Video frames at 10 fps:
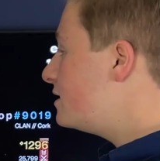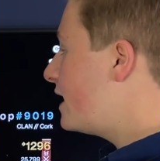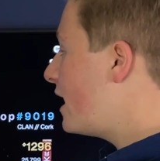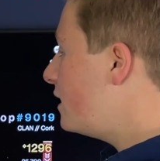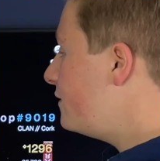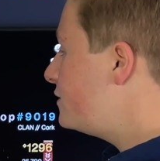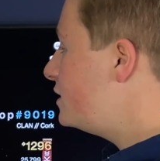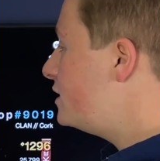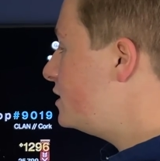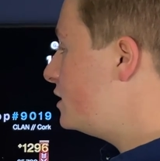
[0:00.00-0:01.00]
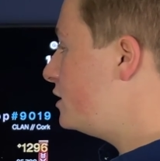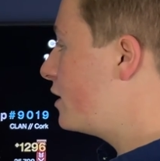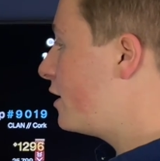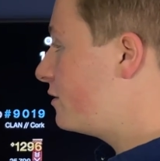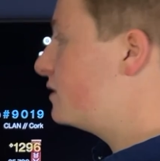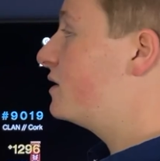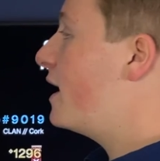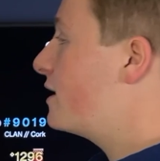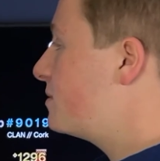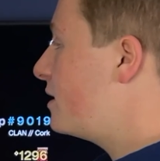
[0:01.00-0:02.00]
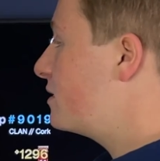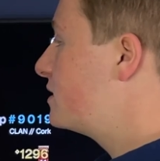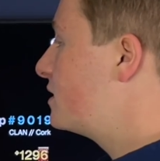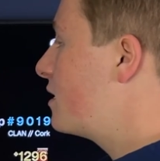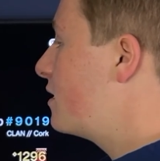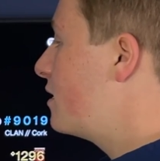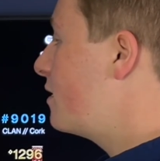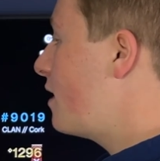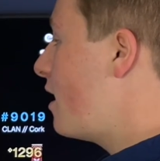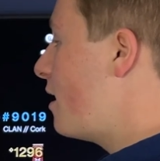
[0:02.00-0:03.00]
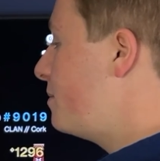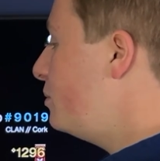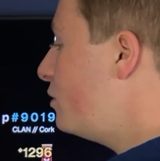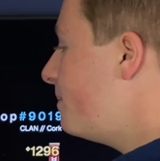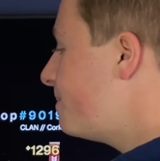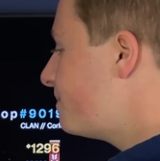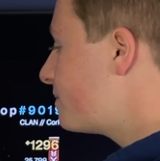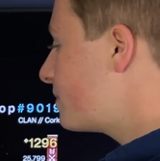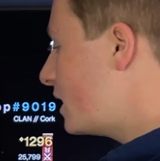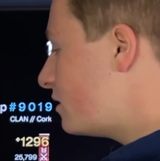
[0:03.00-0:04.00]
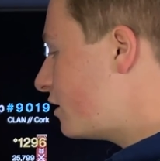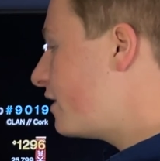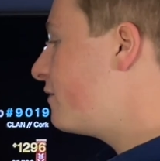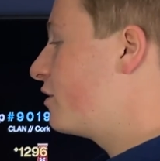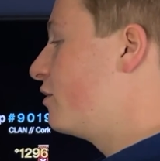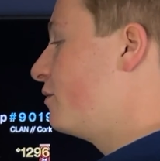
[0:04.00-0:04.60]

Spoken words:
the LFG, you go Xbox, people looking for group,